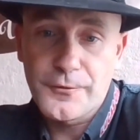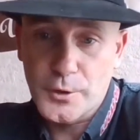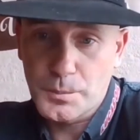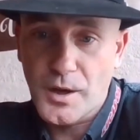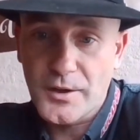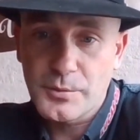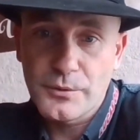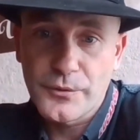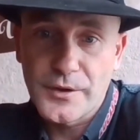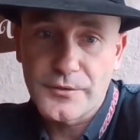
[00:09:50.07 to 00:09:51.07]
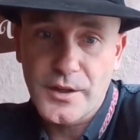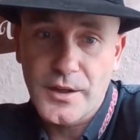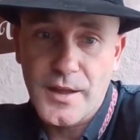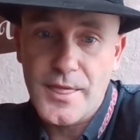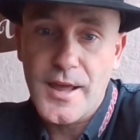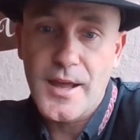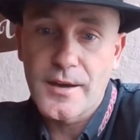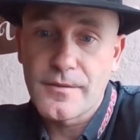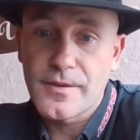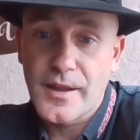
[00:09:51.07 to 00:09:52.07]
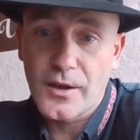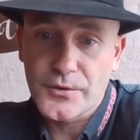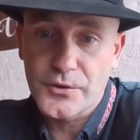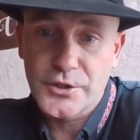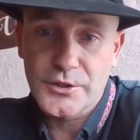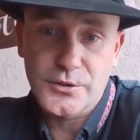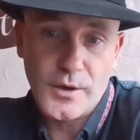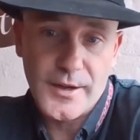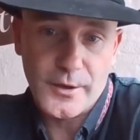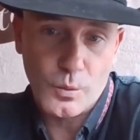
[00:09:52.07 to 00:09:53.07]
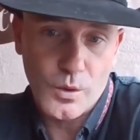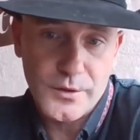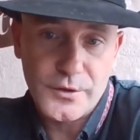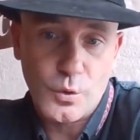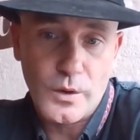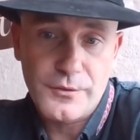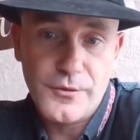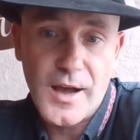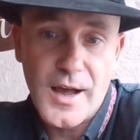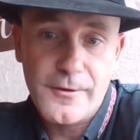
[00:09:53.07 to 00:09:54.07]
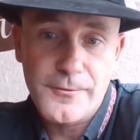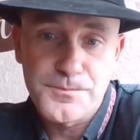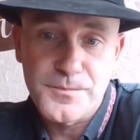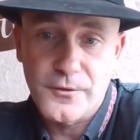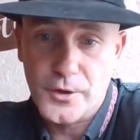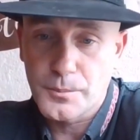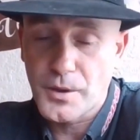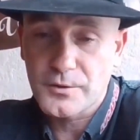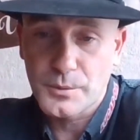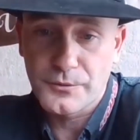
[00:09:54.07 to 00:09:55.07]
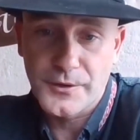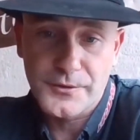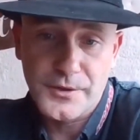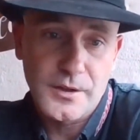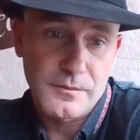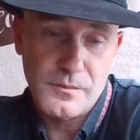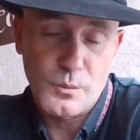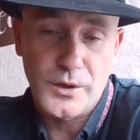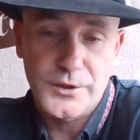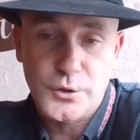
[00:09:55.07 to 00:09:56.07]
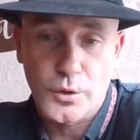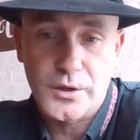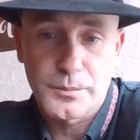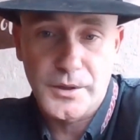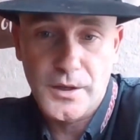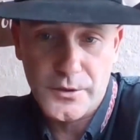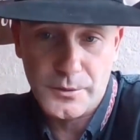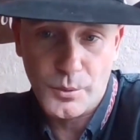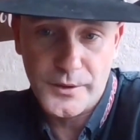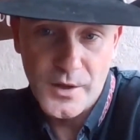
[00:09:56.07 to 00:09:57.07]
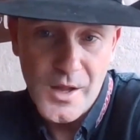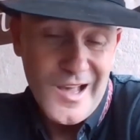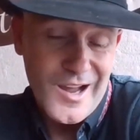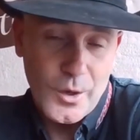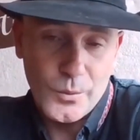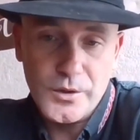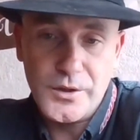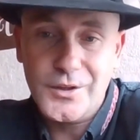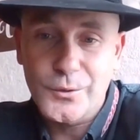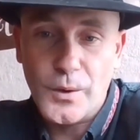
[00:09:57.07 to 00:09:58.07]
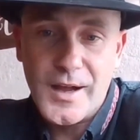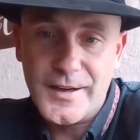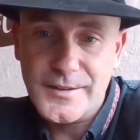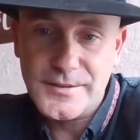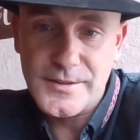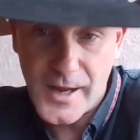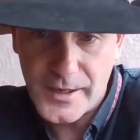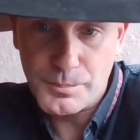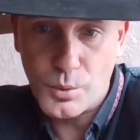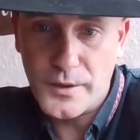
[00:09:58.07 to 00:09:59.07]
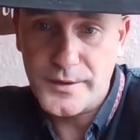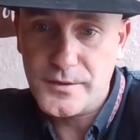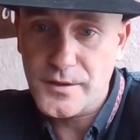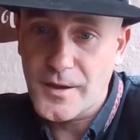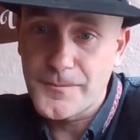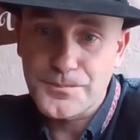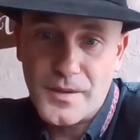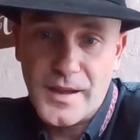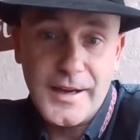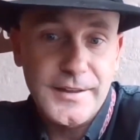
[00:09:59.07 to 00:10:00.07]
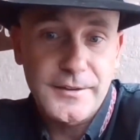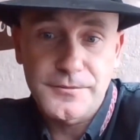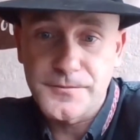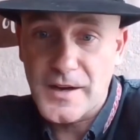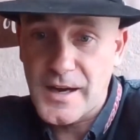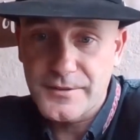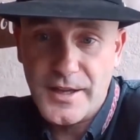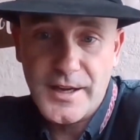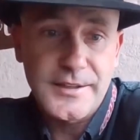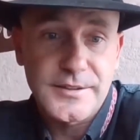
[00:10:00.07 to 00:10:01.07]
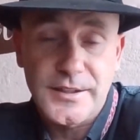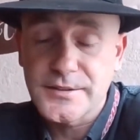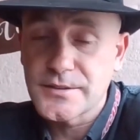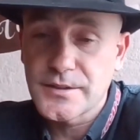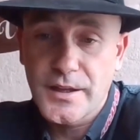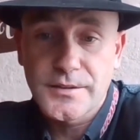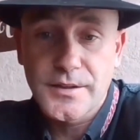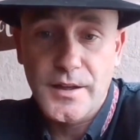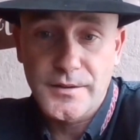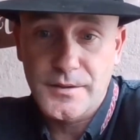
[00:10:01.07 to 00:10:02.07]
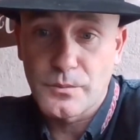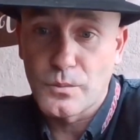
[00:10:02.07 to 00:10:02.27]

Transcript: for a possible 50, and then they also judge the rider 1 to 25 for a possible 50, where your score could be 100 points. A really good ride is 90 points. 85 to 86 is a